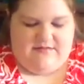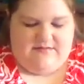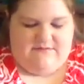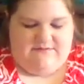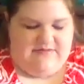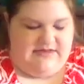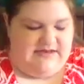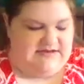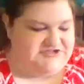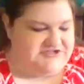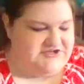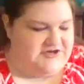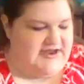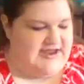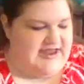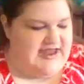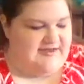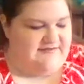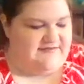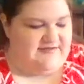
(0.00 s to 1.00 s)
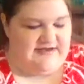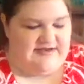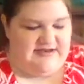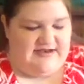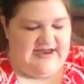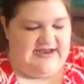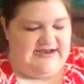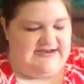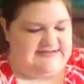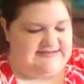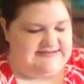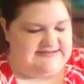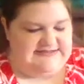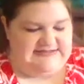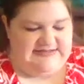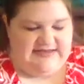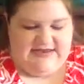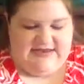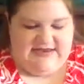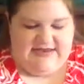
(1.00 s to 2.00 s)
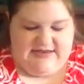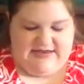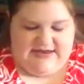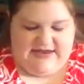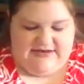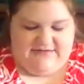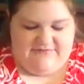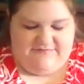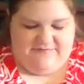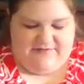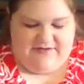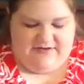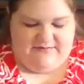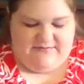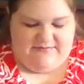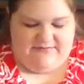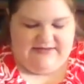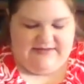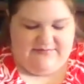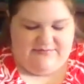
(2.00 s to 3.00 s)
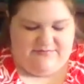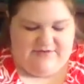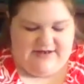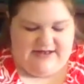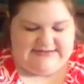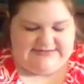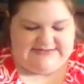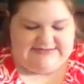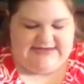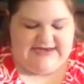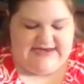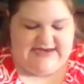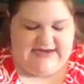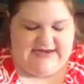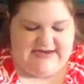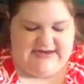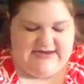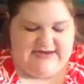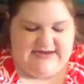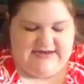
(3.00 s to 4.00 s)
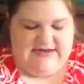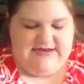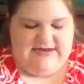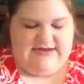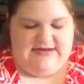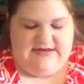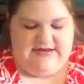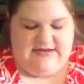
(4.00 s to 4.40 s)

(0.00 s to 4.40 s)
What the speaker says: Make sure I have it nice and firmly pressed in.